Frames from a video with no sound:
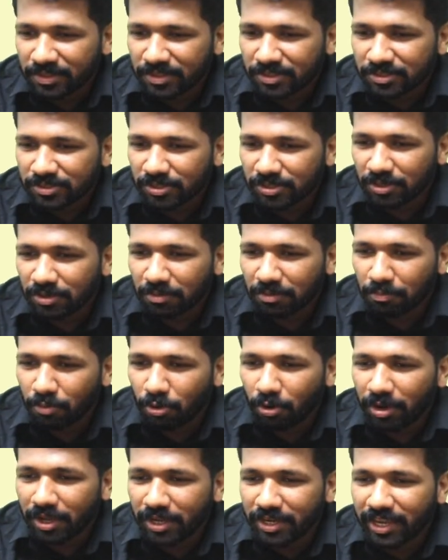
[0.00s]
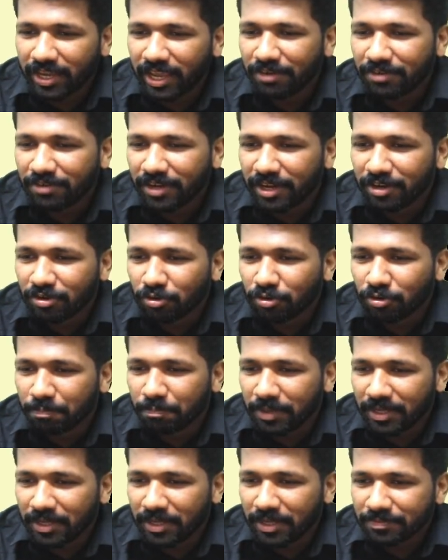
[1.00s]
So Mohan gave 10
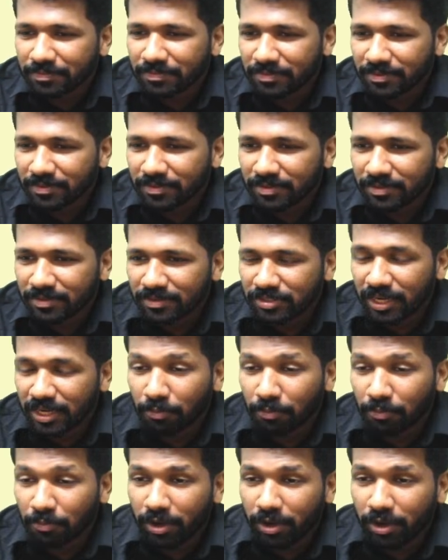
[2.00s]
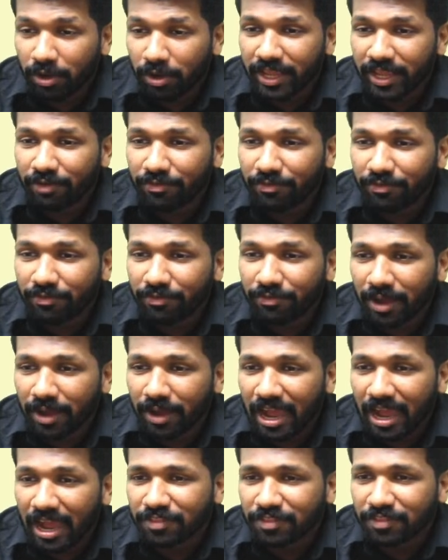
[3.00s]
rupee. Sorry, Mohan gave
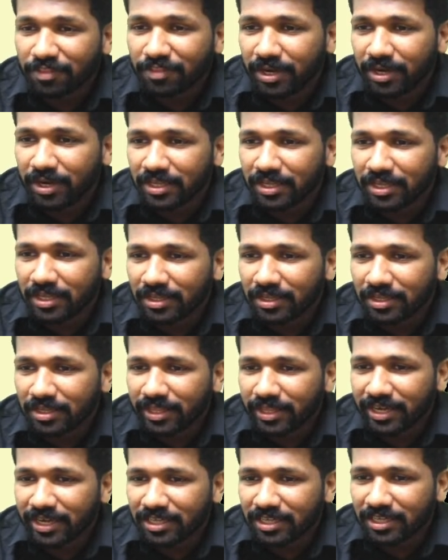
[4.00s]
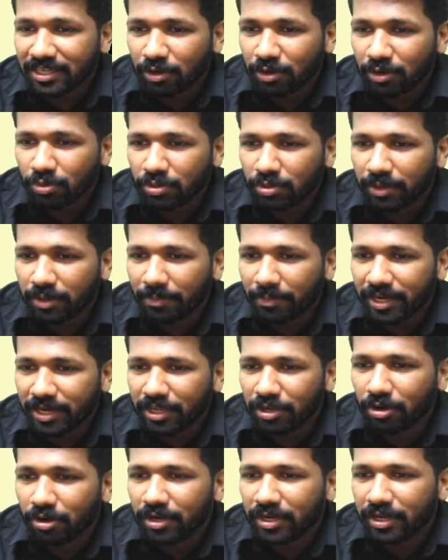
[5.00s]
half the money. That is how the money
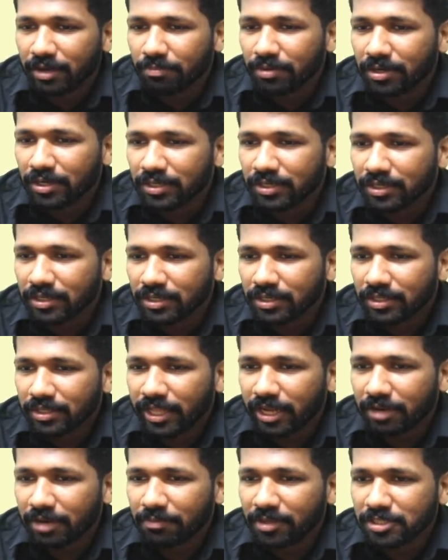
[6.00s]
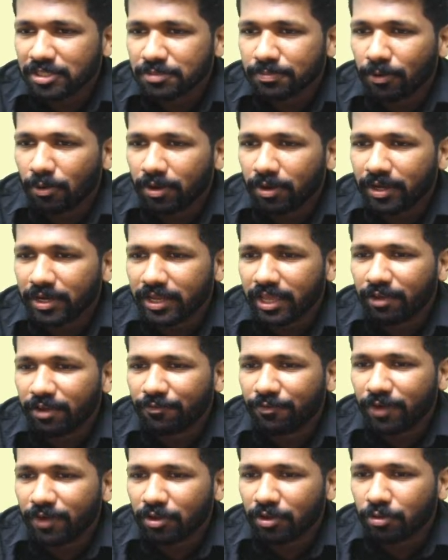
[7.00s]
got doubled. That means Mohan gave
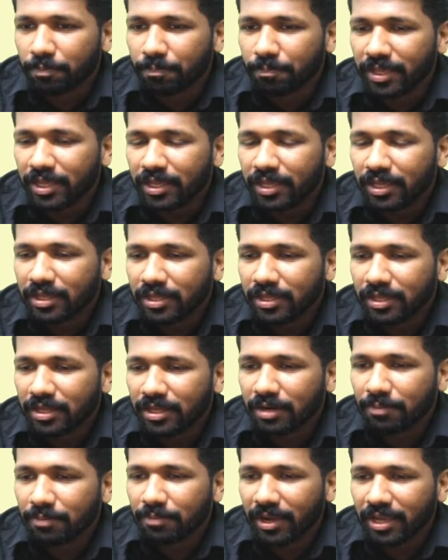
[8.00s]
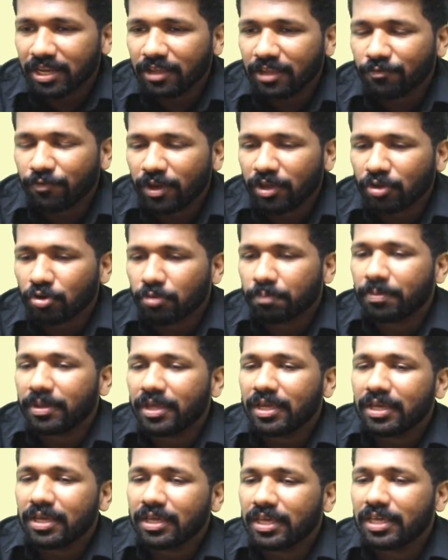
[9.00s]
5 rupee. Remaining 5
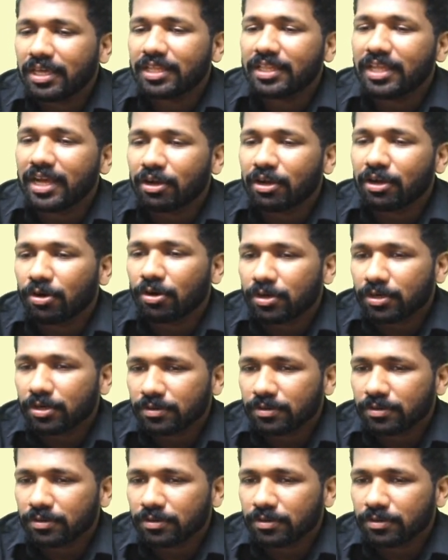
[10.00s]
rupee Geeta got.